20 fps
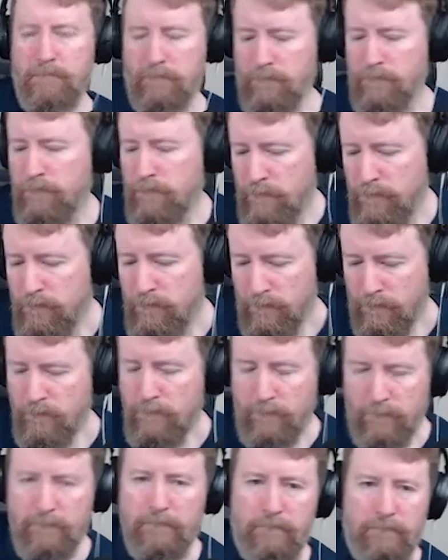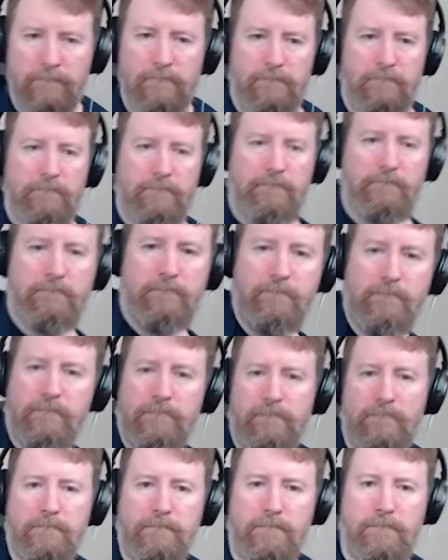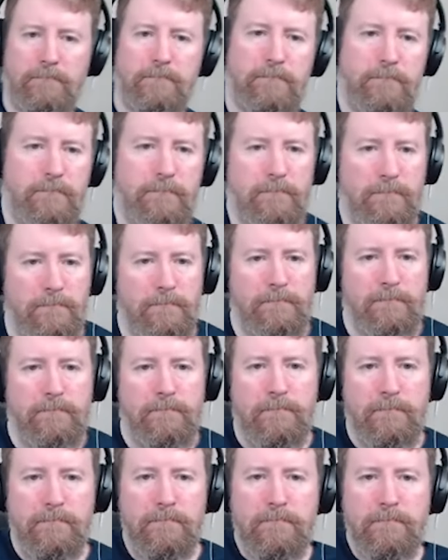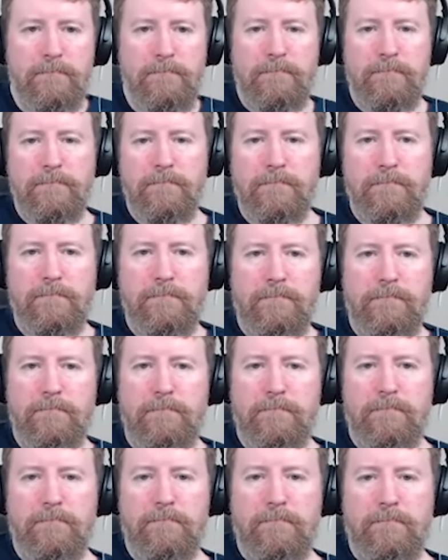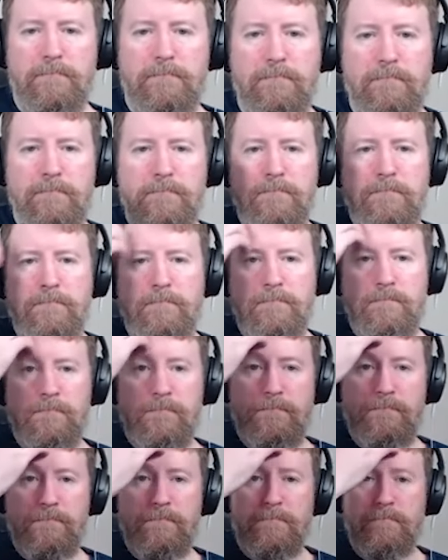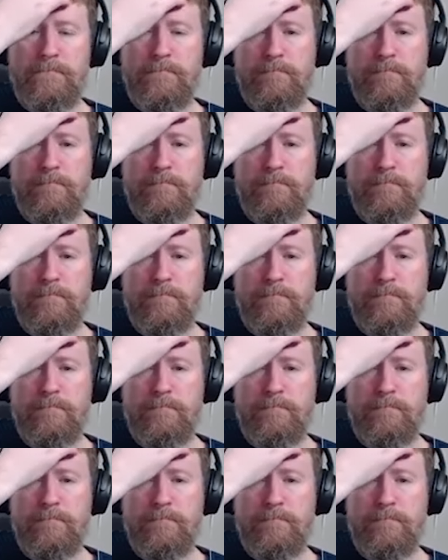This person isn't speaking.